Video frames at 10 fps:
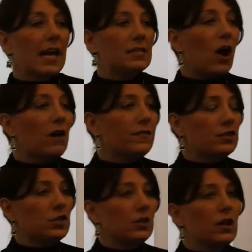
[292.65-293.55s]
as our
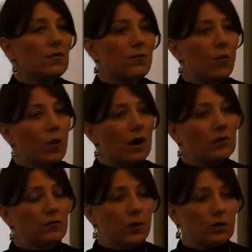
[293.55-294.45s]
vision
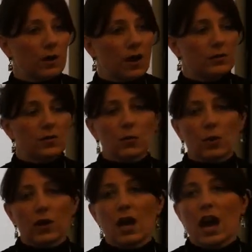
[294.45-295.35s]
for our
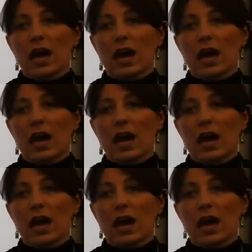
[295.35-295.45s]
school.